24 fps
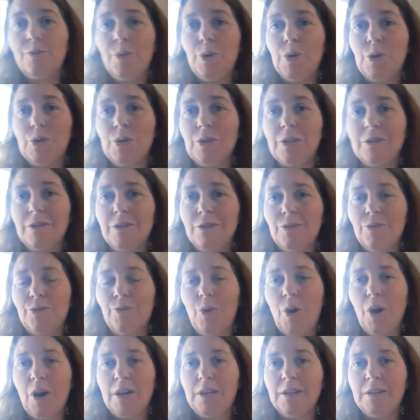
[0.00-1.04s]
person to
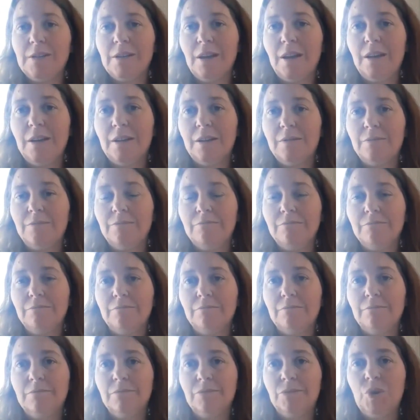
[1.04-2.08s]
write
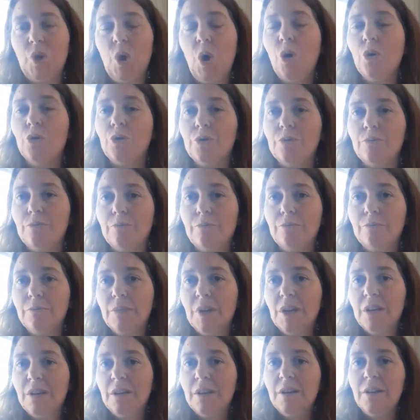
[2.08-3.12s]
code
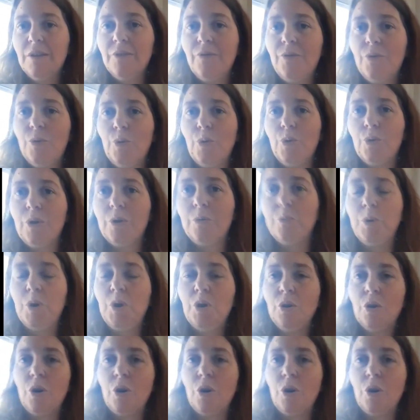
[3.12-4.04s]
for computer